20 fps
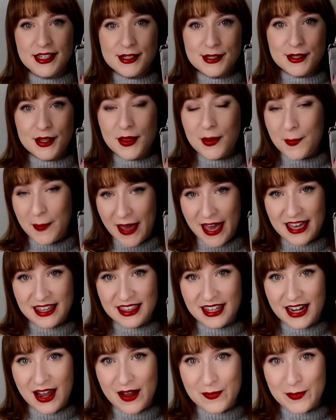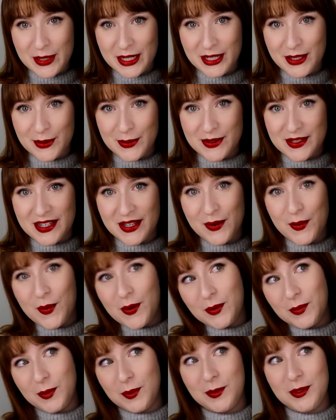So the bag that I've been using,
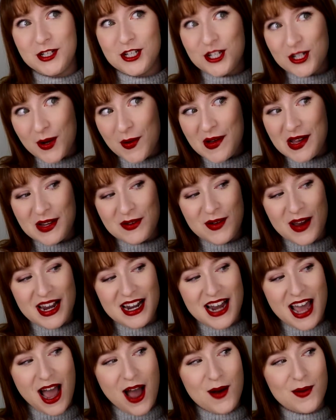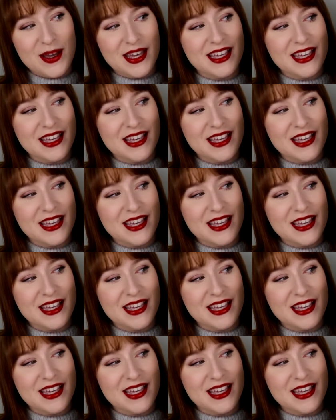or will be showing right now,